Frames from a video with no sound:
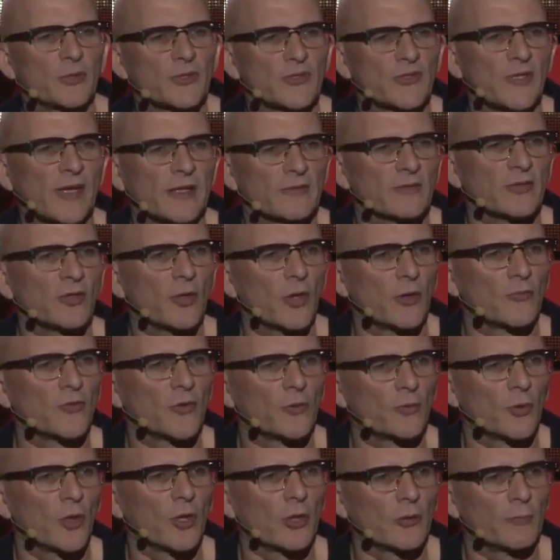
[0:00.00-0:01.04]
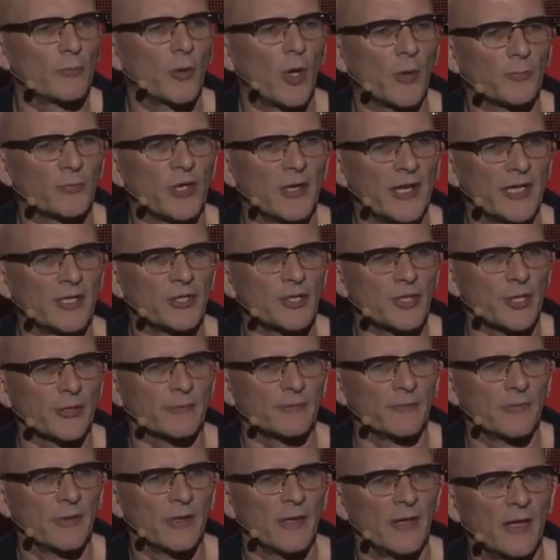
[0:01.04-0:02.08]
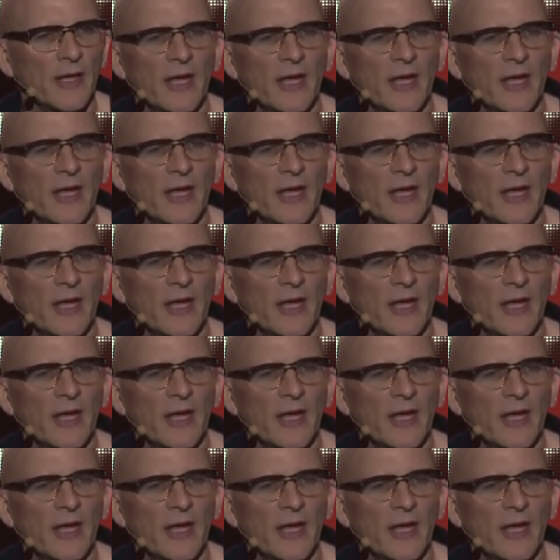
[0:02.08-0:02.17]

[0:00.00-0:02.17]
percent of the world population.